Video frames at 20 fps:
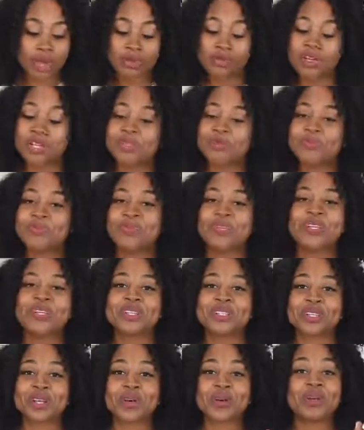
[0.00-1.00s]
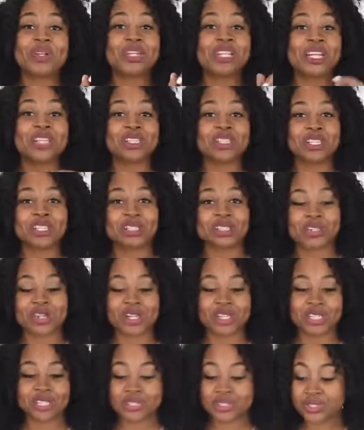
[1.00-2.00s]
All right, so let's get
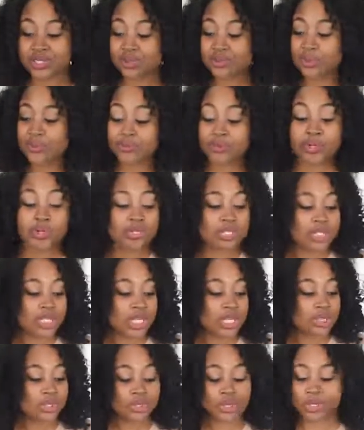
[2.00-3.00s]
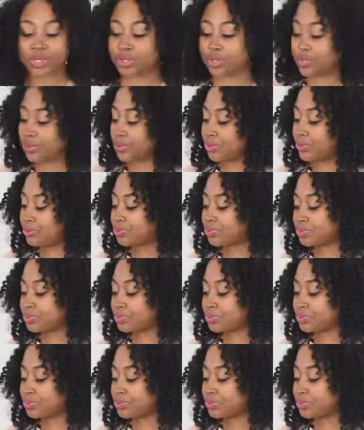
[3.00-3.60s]
started. So the first thing you're going to do